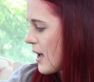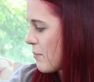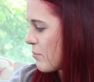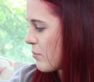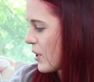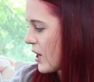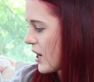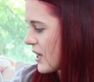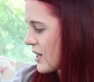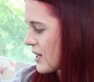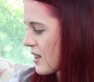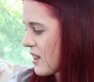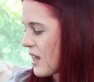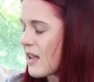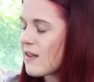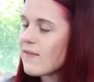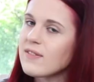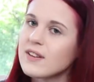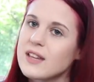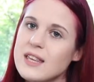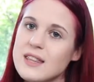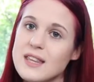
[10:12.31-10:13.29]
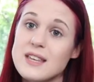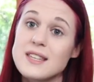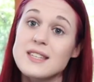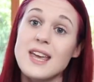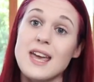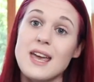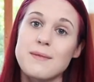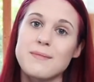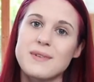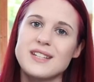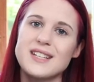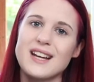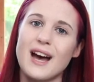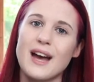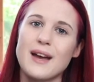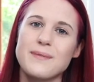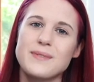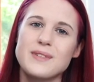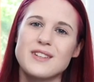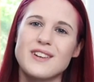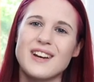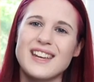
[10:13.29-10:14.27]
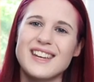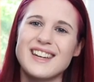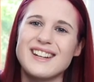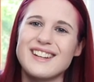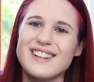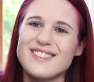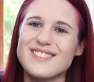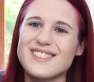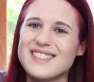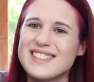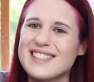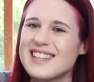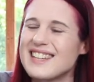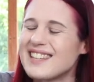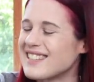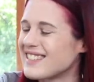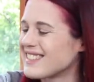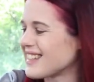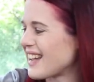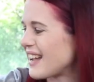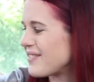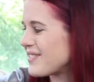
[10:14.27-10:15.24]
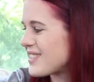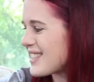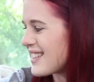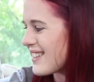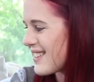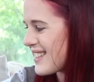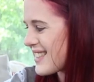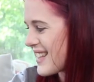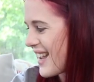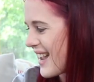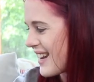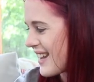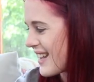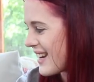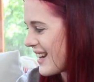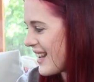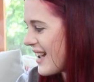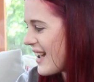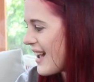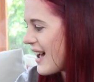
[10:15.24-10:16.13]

but thankfully these came in time so I can use these. I'm so excited.